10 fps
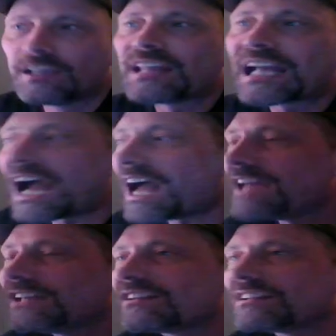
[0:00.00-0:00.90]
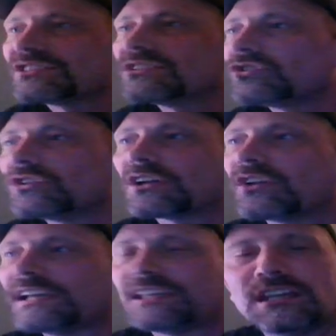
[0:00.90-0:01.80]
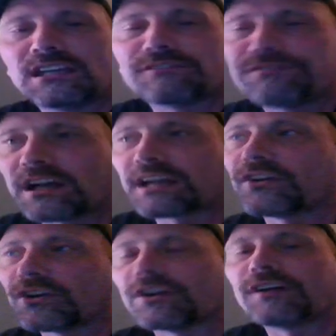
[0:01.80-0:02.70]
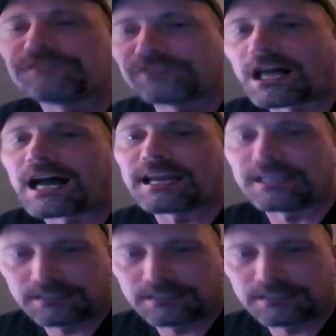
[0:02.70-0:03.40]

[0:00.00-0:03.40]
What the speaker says: The guy doesn't look like he can fucking hurt a fly.